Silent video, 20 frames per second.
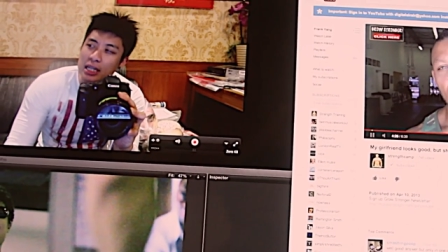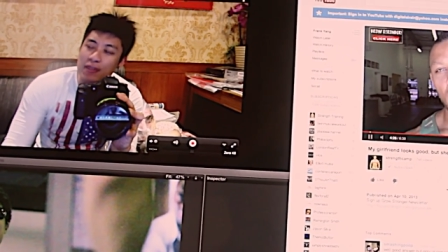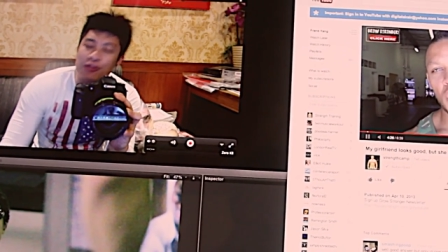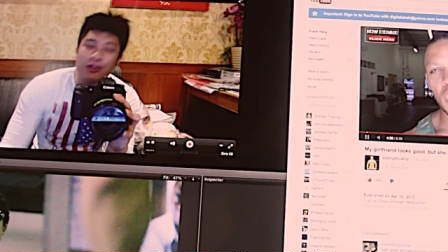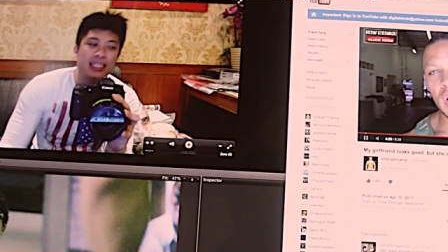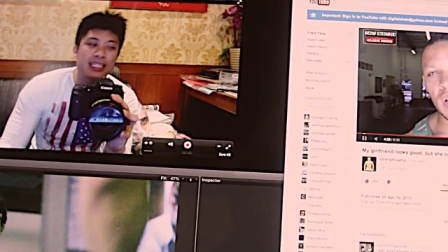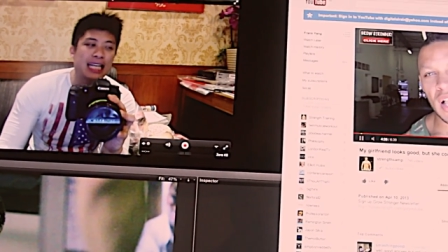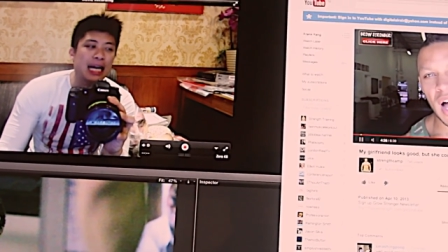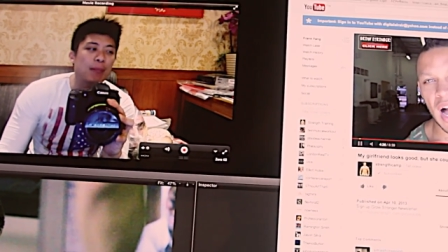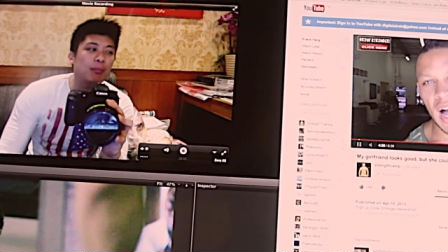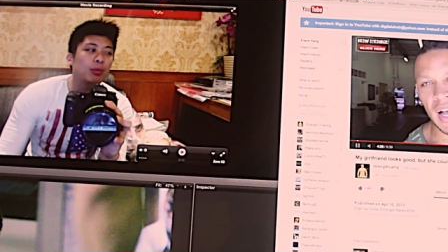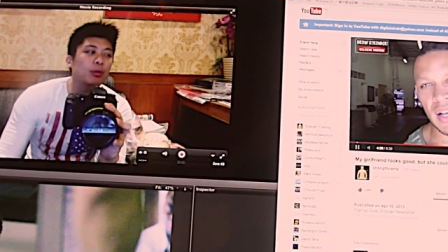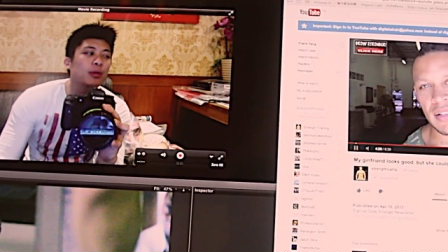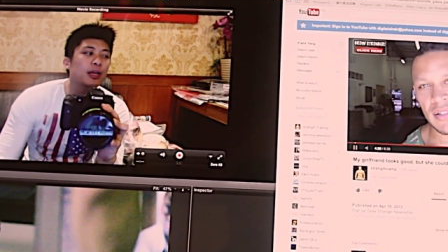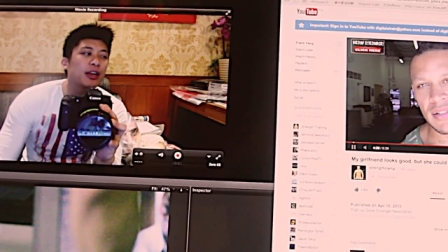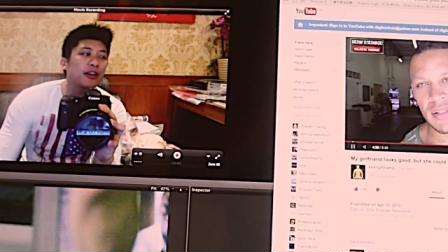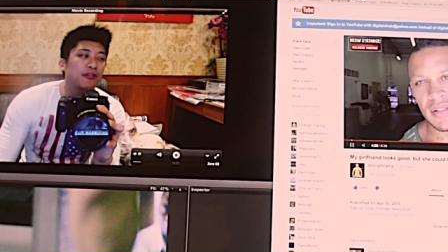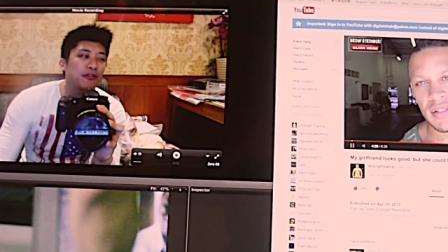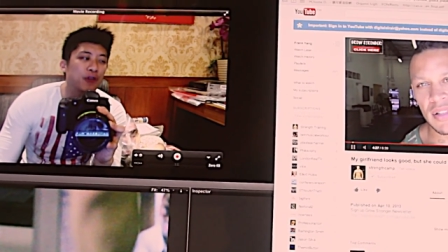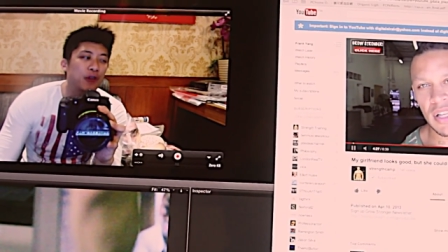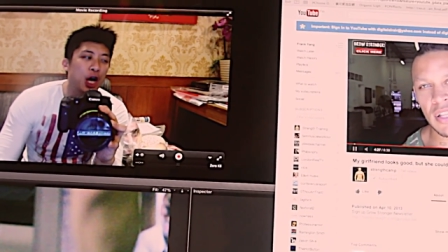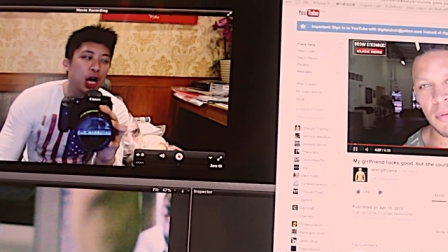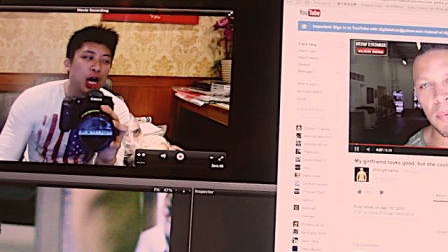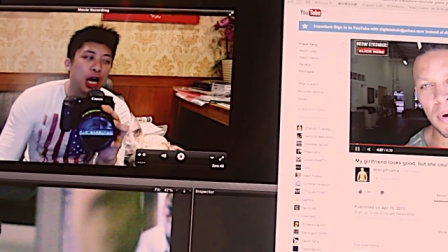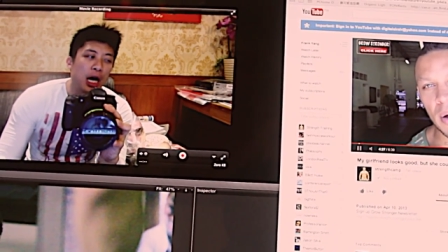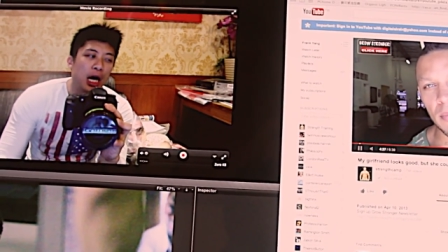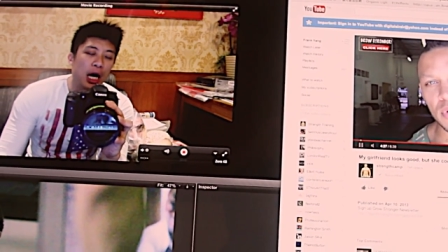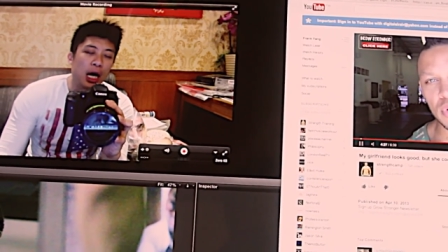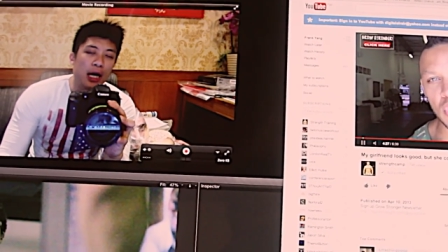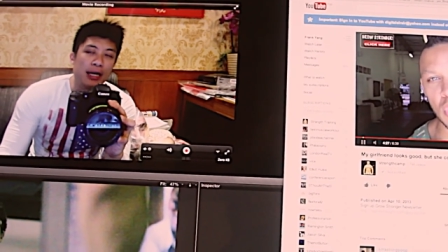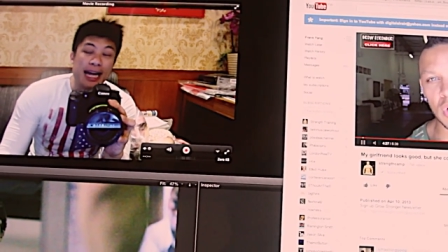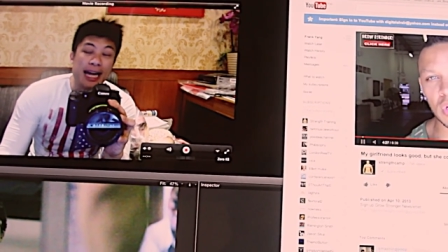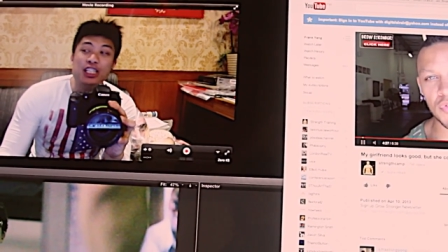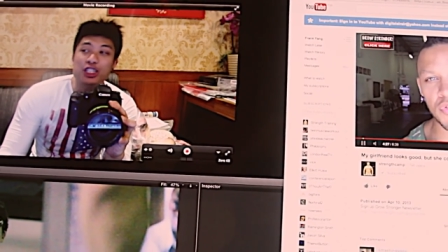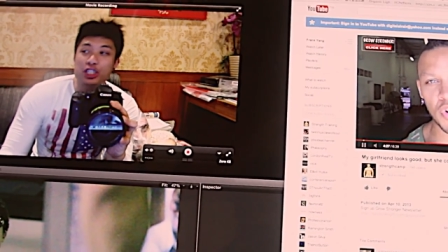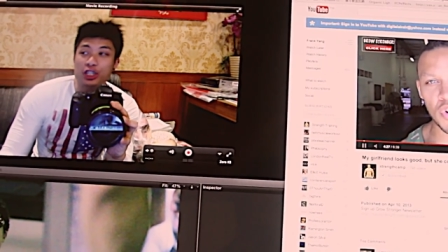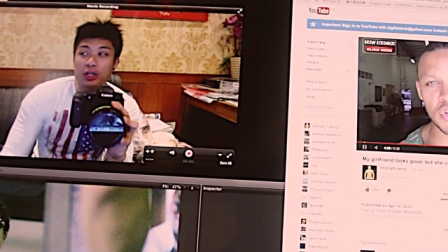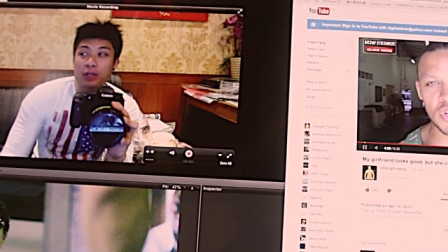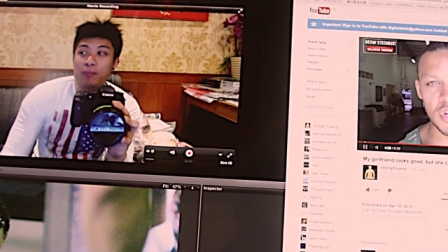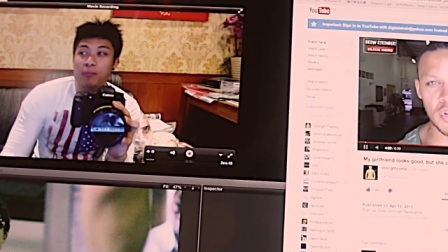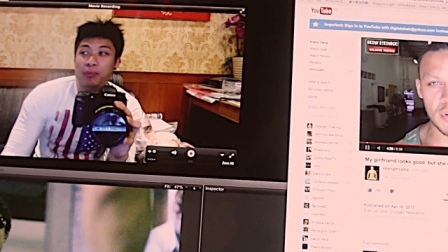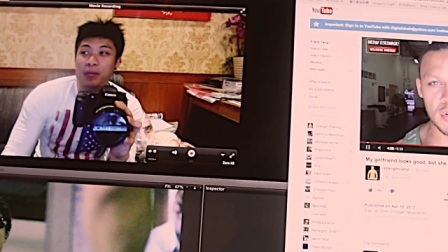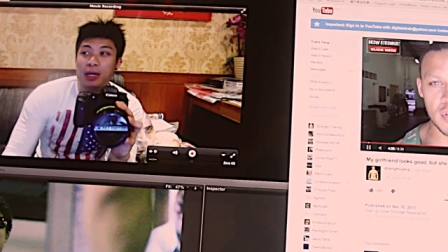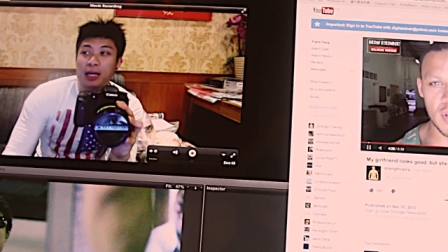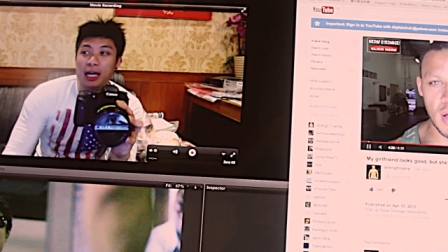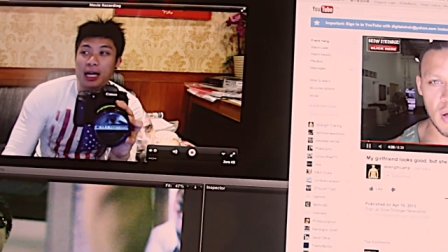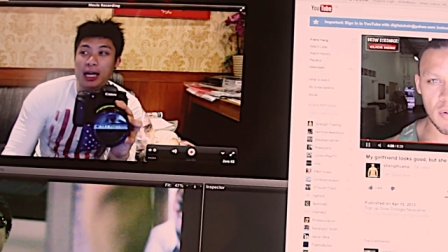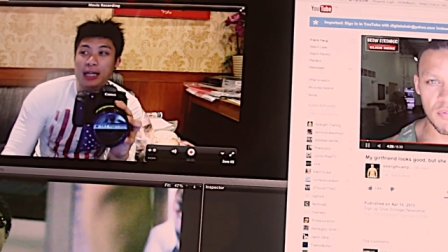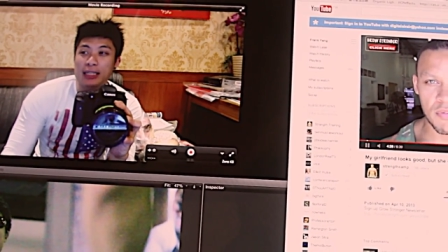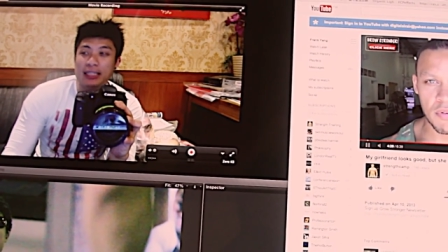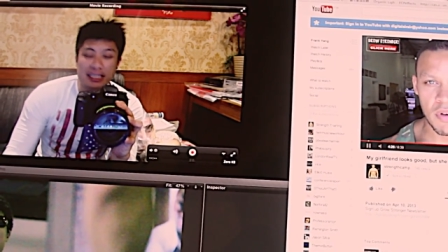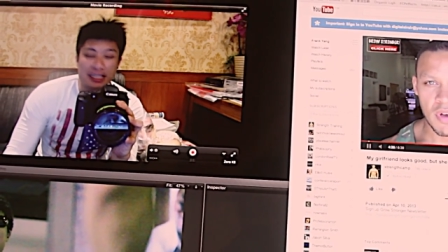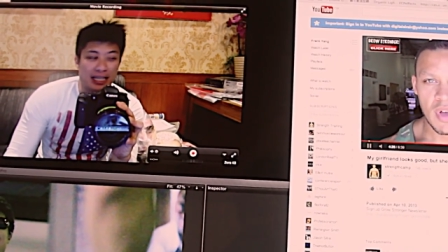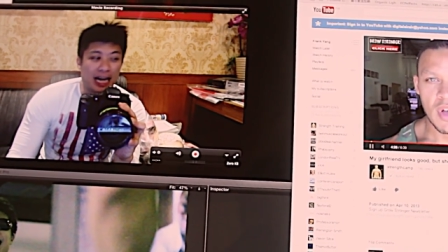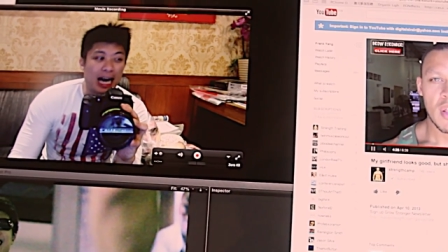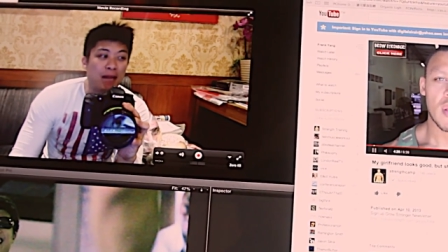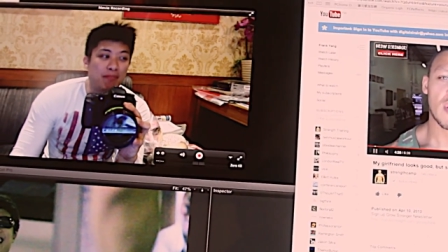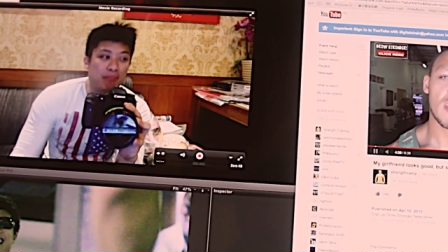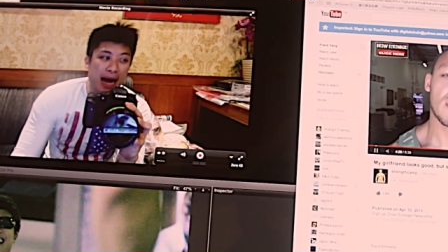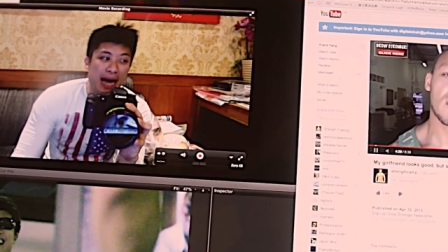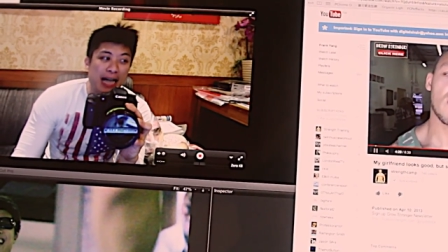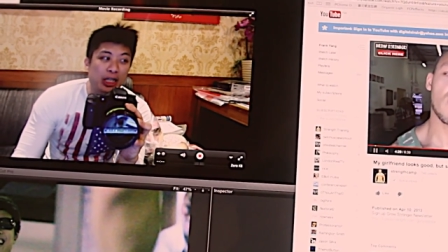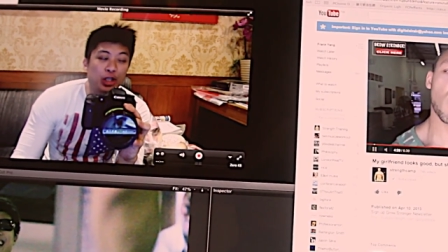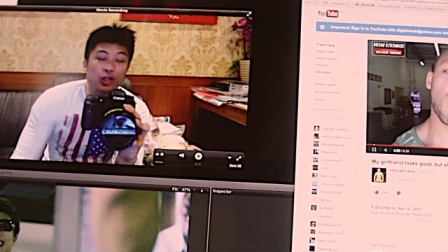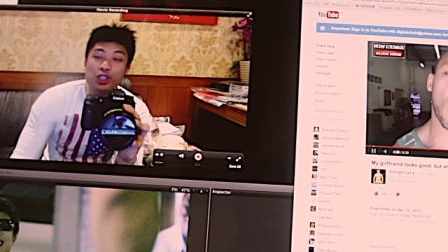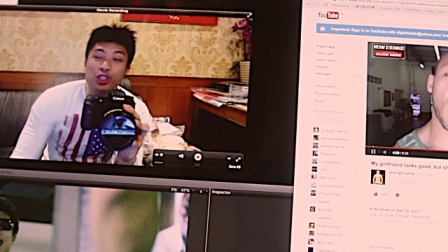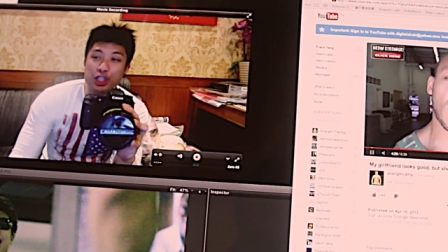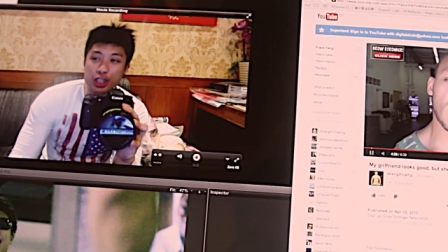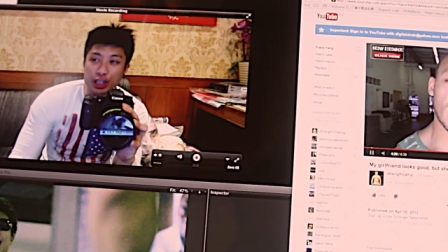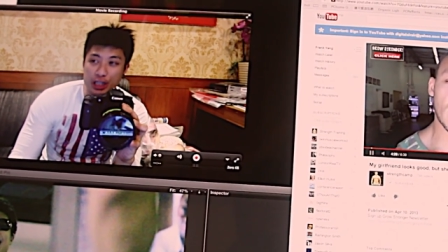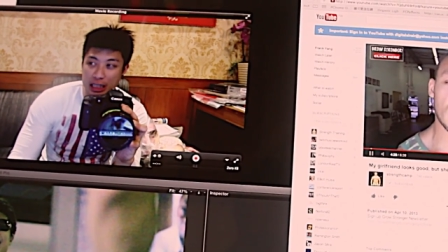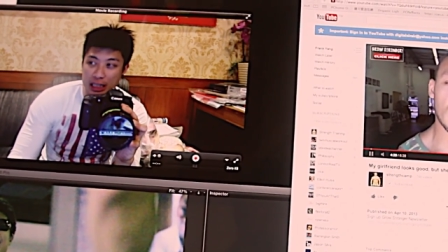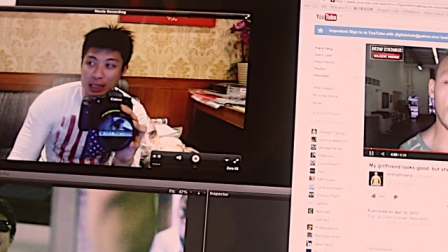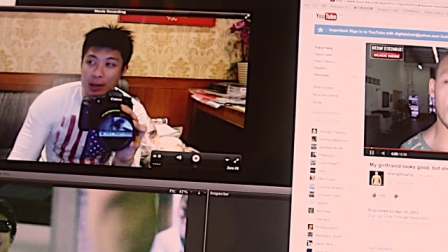for example, if uh, nature uh, designed men to cheat